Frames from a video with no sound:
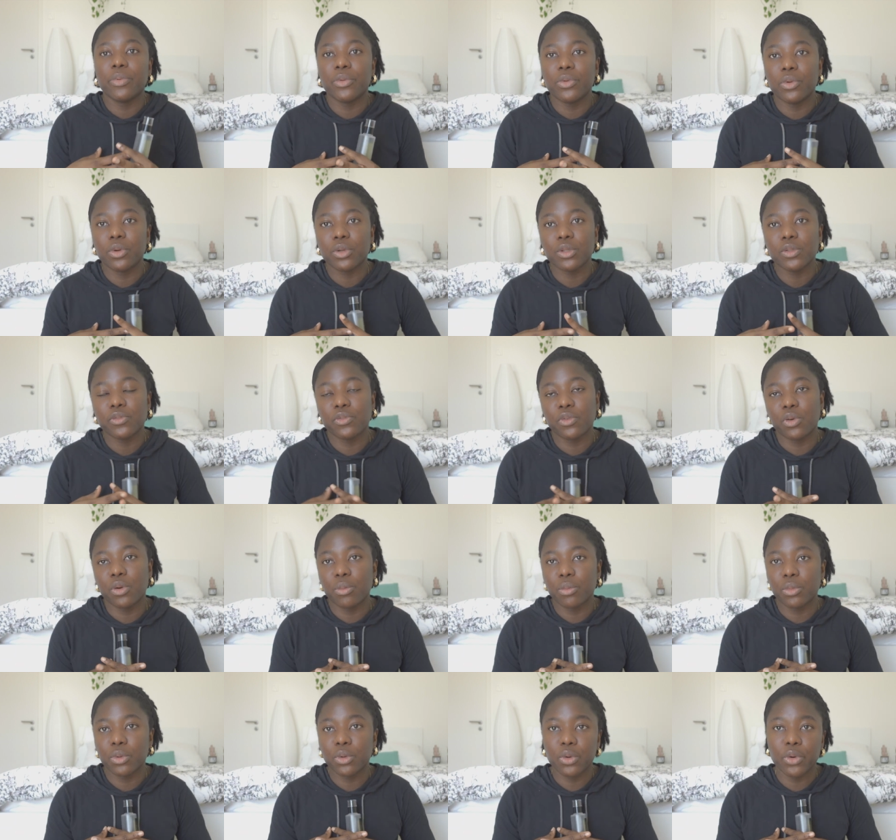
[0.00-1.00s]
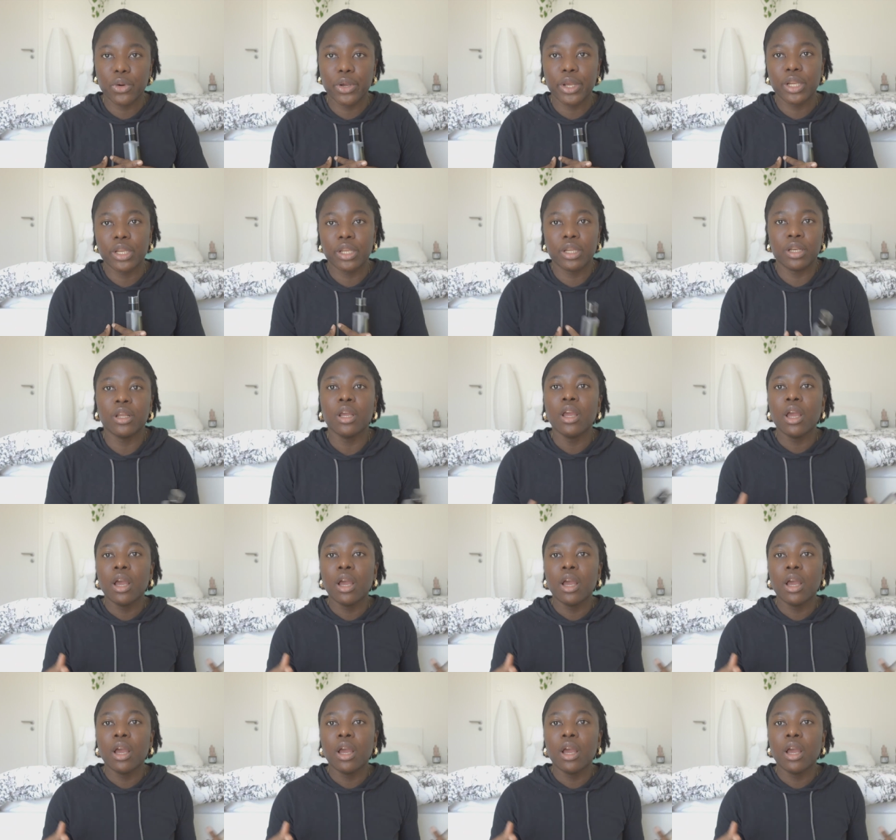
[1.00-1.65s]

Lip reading: products from going in.